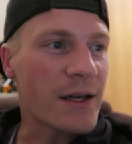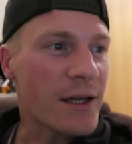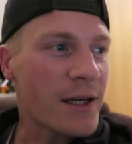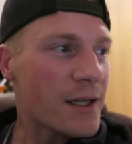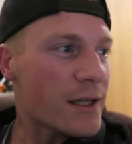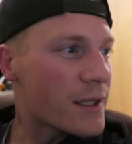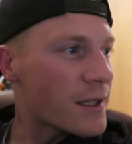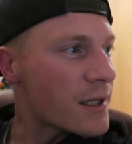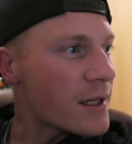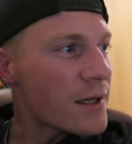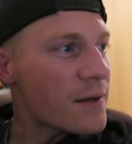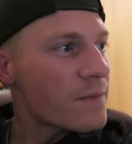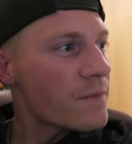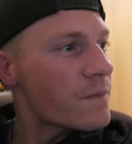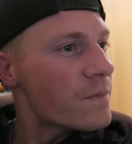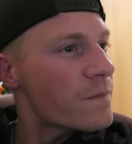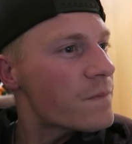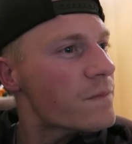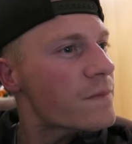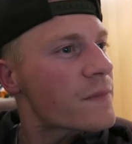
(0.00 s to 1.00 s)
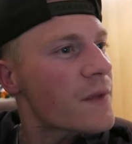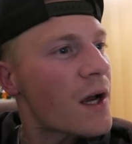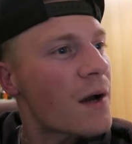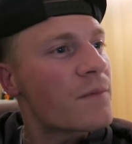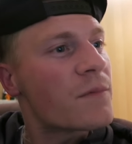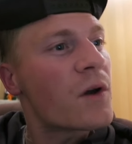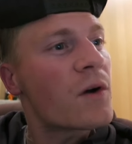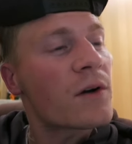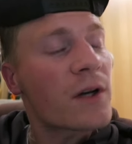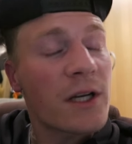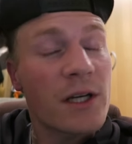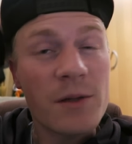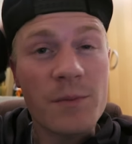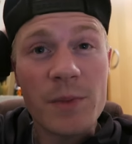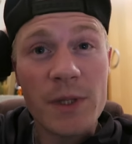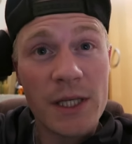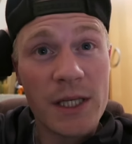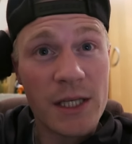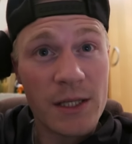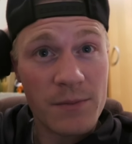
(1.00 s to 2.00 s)
and um, I'm not going to
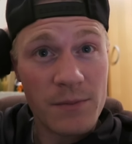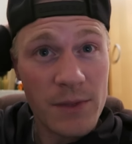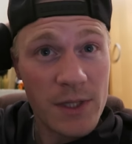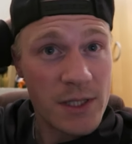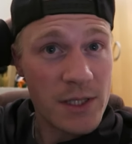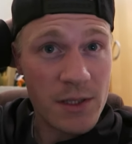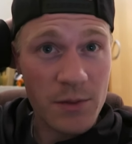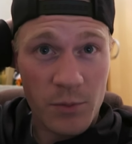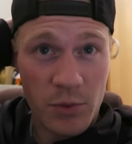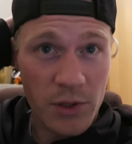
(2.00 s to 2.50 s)
be Mister